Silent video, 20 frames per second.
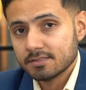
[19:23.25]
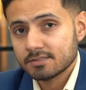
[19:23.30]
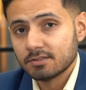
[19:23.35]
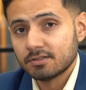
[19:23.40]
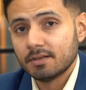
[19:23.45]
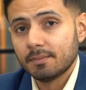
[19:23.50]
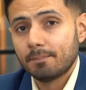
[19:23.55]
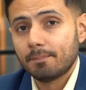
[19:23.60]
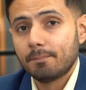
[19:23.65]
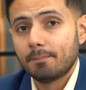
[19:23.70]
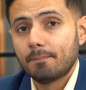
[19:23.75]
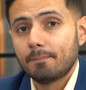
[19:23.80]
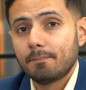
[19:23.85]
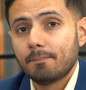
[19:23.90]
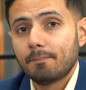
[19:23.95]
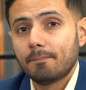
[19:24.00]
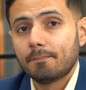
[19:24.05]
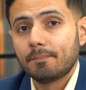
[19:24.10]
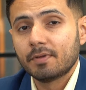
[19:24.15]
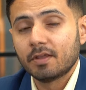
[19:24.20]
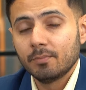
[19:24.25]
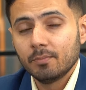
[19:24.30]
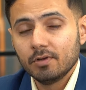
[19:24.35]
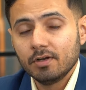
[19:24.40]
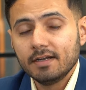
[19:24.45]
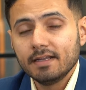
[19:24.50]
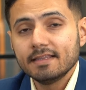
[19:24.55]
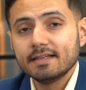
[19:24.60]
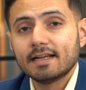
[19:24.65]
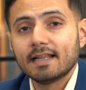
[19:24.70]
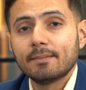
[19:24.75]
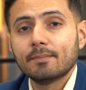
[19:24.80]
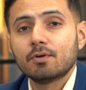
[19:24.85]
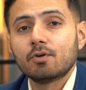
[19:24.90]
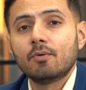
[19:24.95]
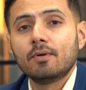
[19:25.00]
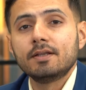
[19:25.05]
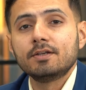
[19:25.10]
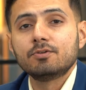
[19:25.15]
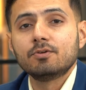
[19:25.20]
So the community that
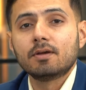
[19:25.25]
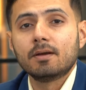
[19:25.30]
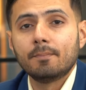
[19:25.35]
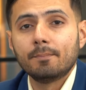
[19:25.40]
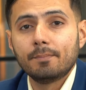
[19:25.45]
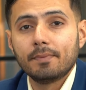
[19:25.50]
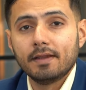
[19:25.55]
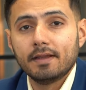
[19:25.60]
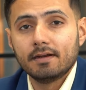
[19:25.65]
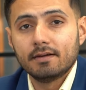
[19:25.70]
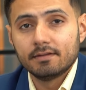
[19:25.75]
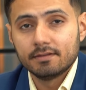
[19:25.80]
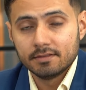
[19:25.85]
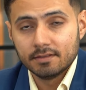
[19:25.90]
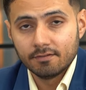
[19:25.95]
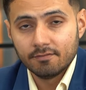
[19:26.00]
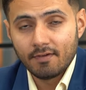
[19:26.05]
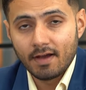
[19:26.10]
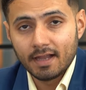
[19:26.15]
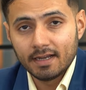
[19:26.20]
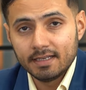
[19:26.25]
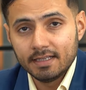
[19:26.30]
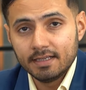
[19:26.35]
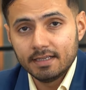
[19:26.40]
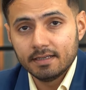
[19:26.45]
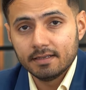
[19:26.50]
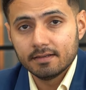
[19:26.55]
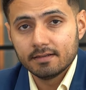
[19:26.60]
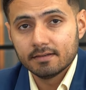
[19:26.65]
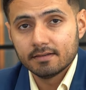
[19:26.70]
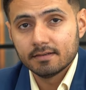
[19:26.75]
I'm going to compare, the value